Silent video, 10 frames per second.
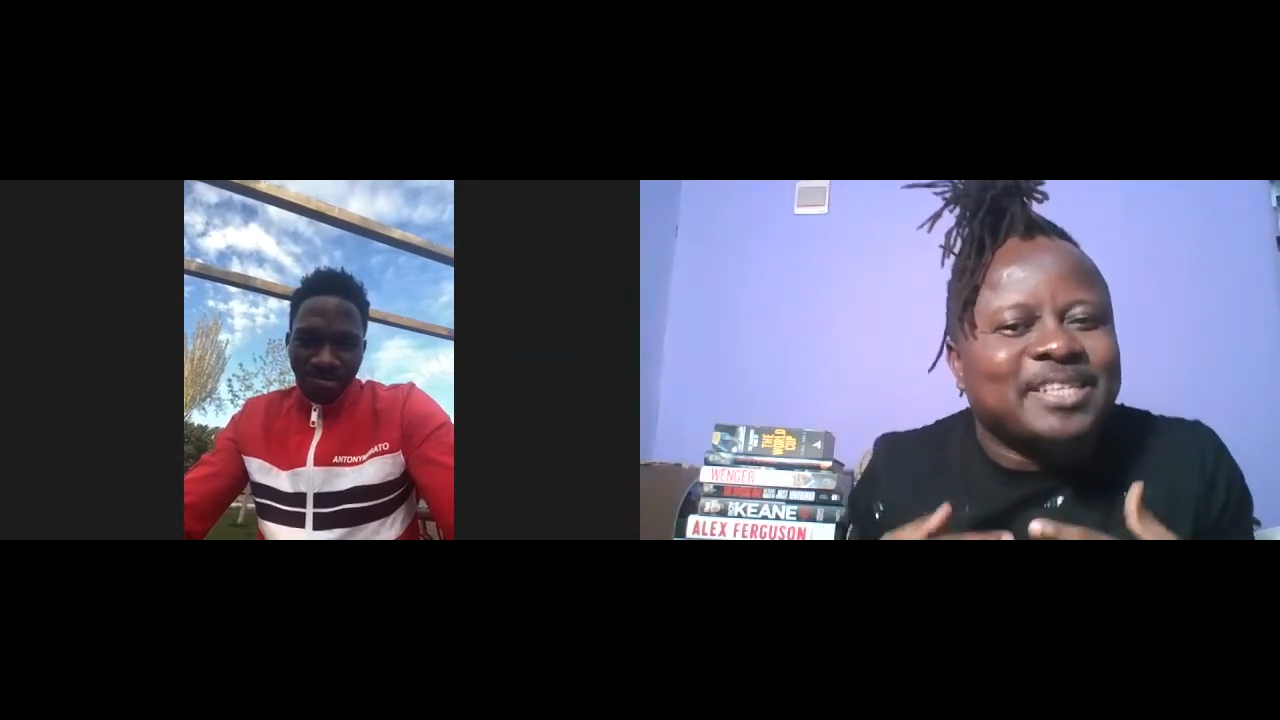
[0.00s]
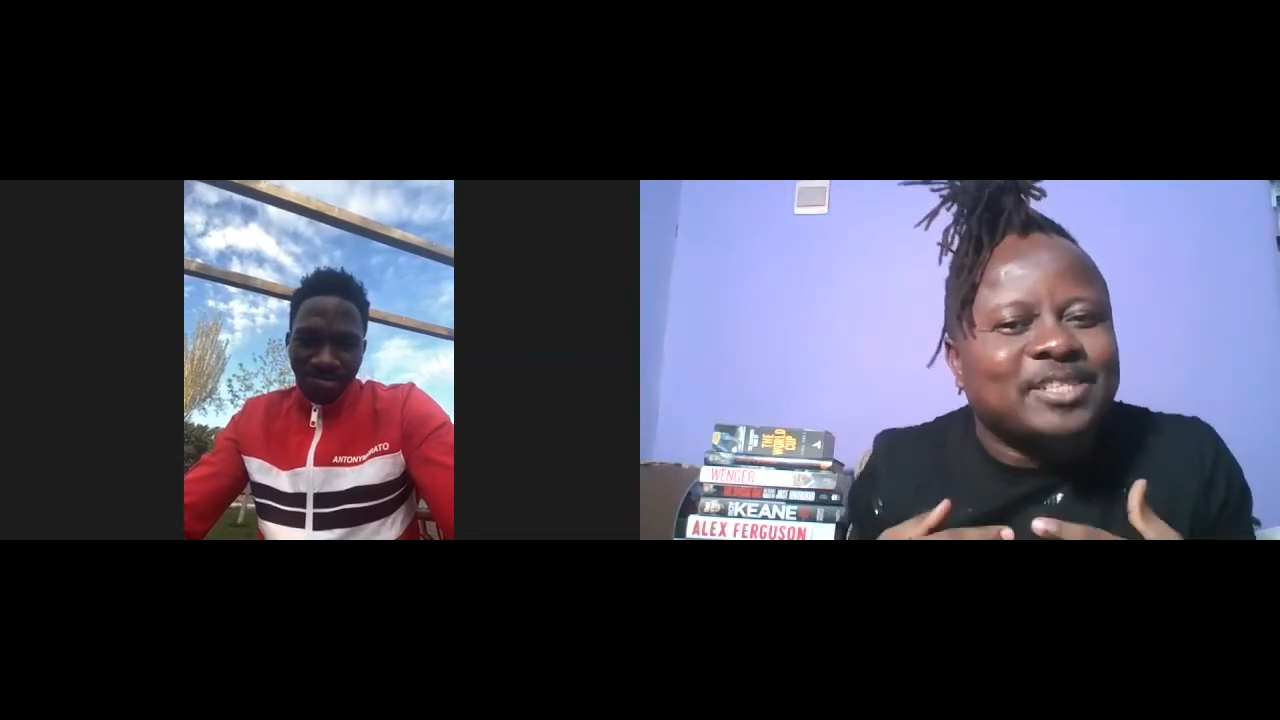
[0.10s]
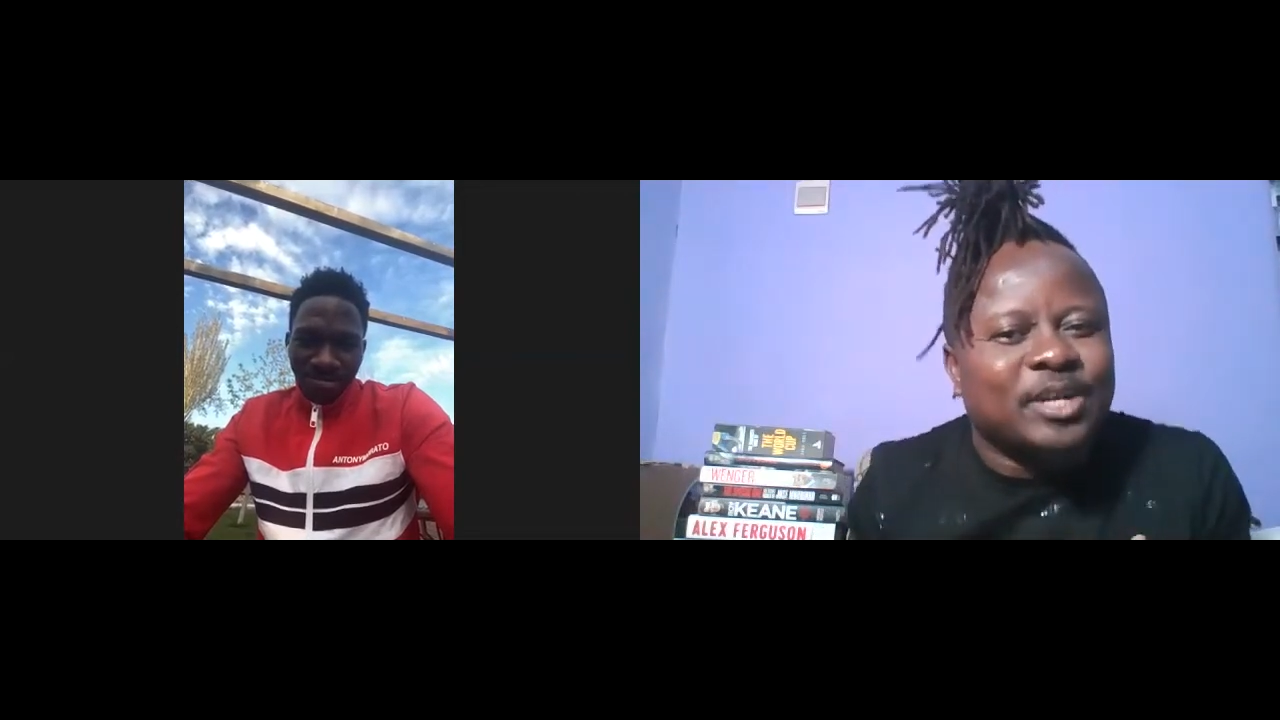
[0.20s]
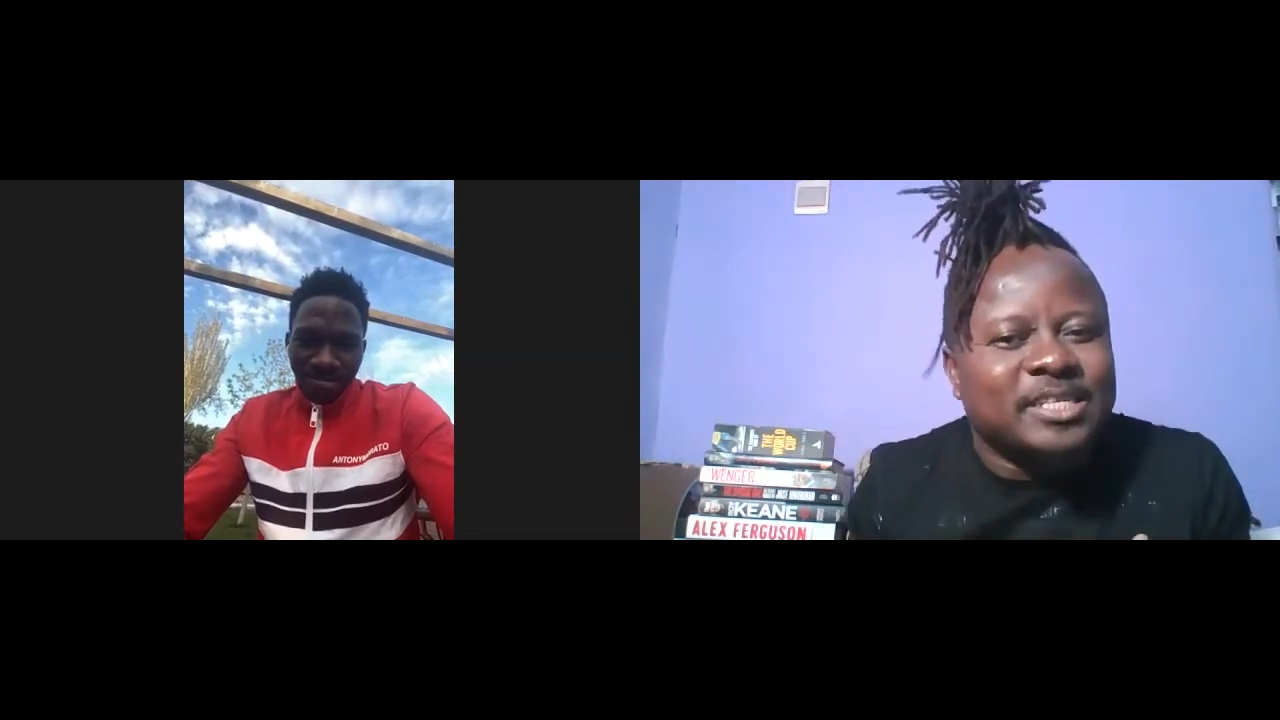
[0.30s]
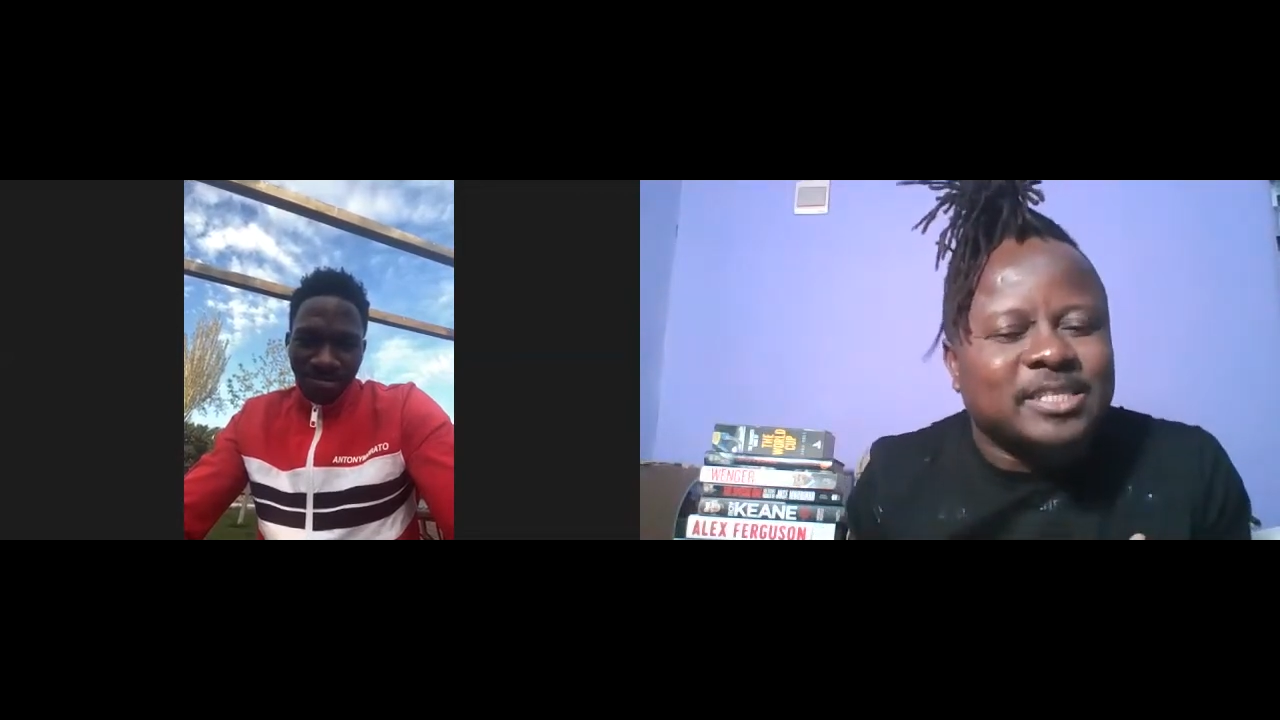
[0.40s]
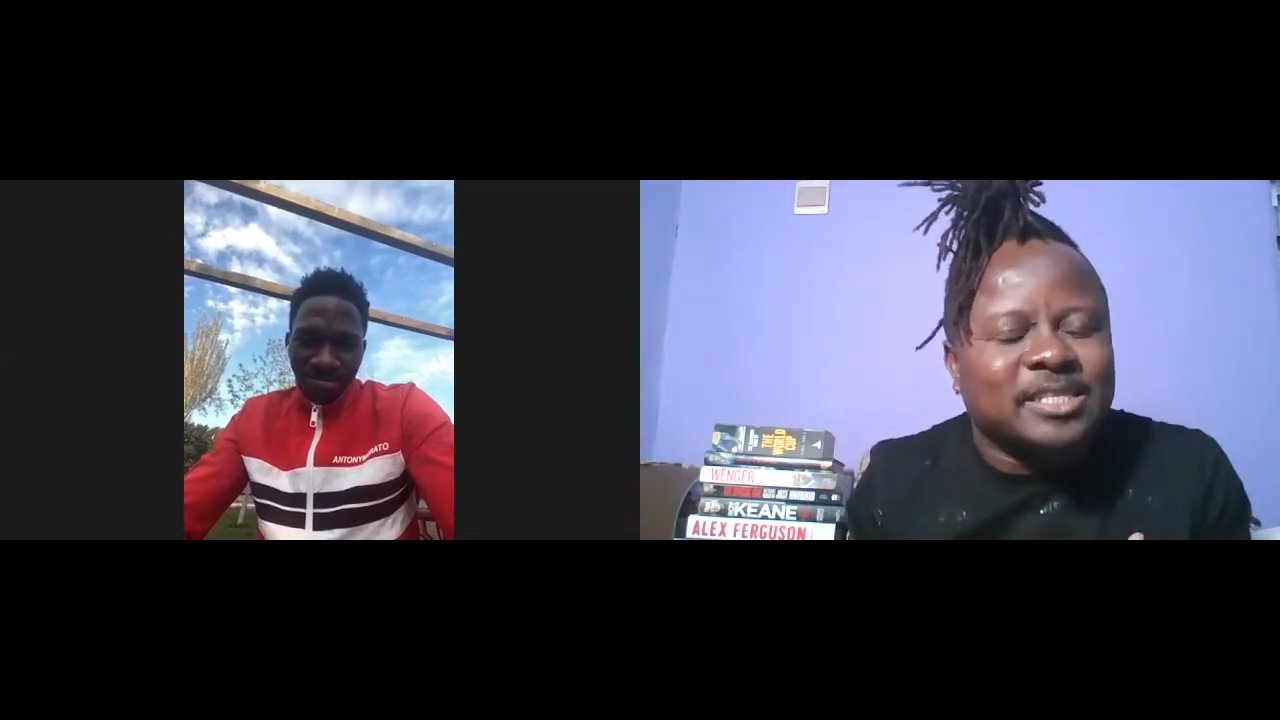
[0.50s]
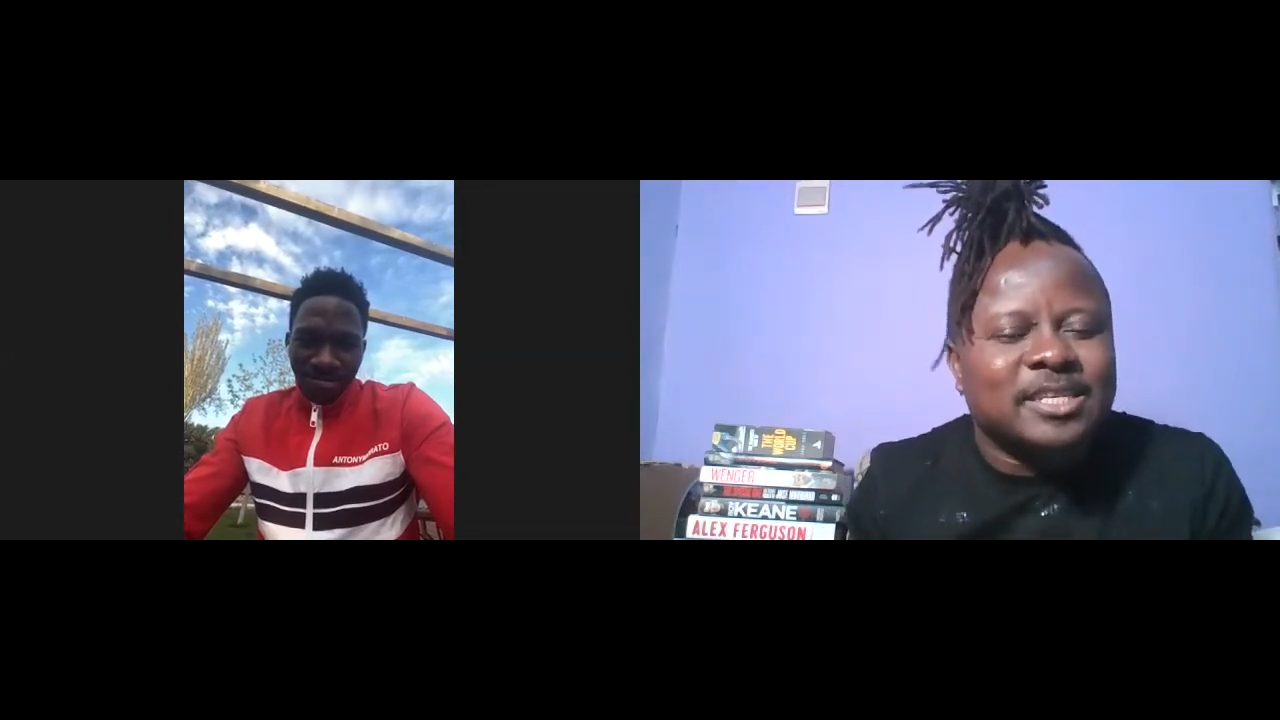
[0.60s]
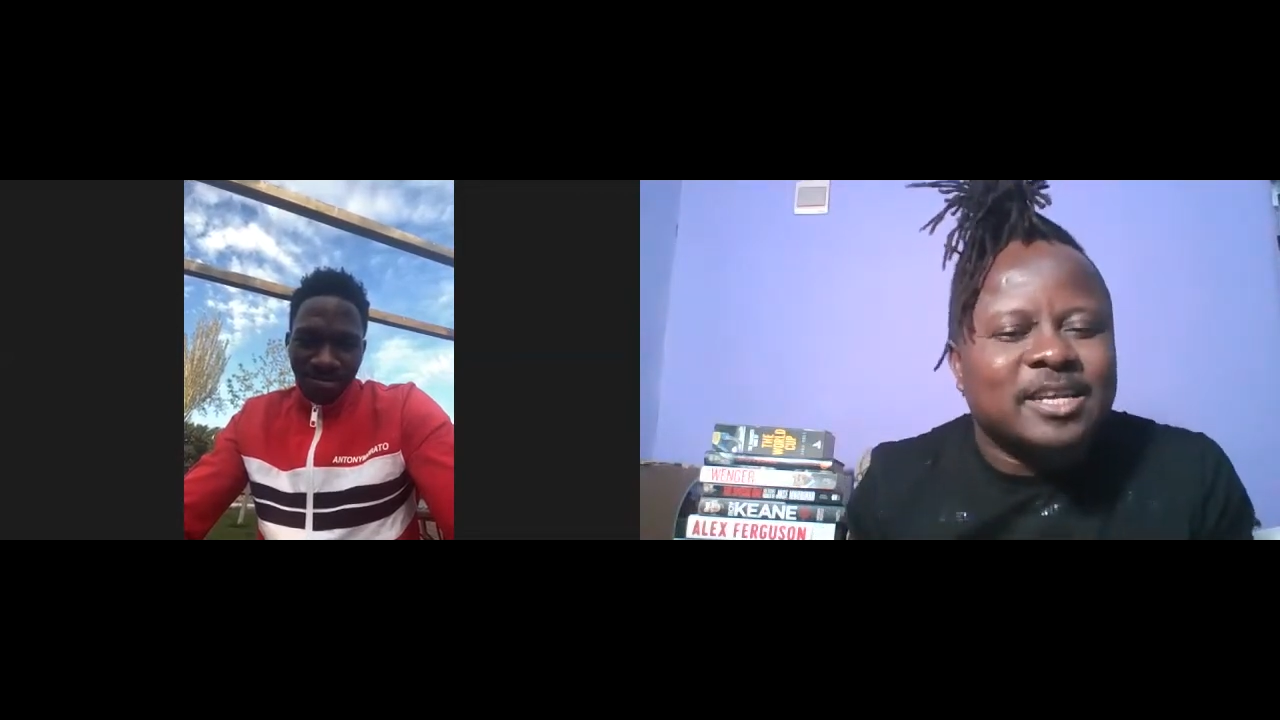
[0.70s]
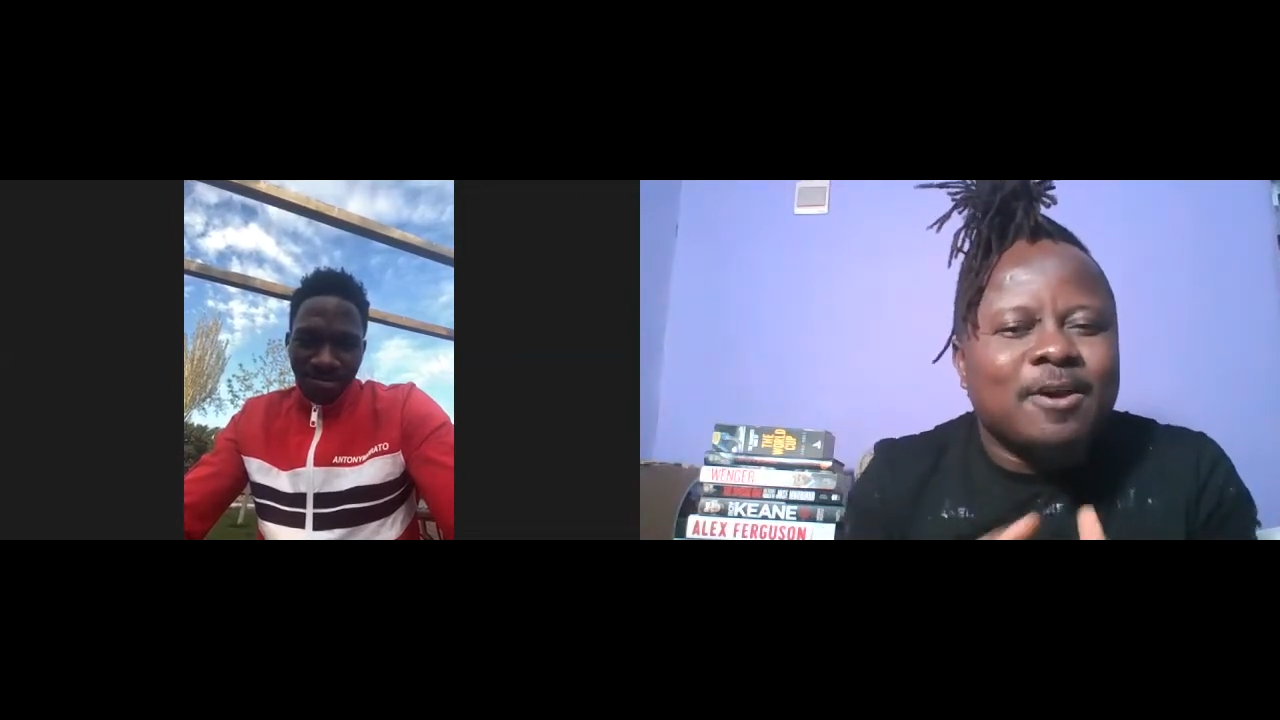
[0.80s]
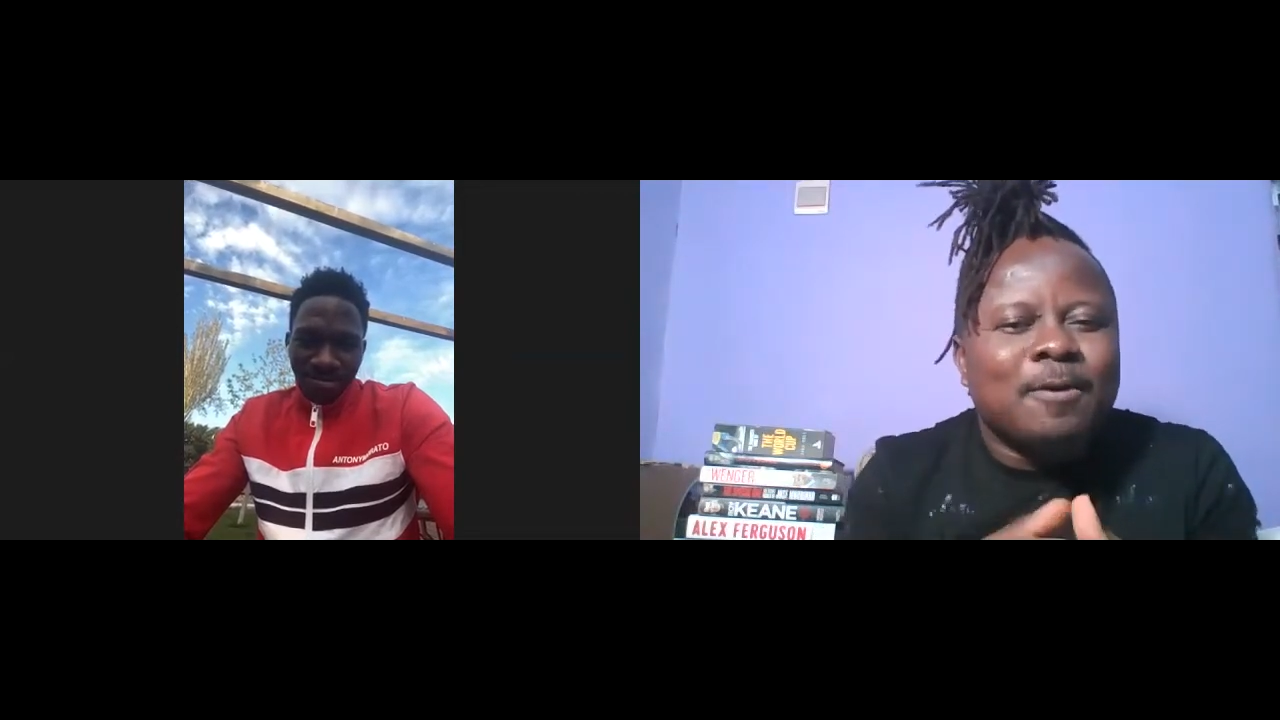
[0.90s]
dresses.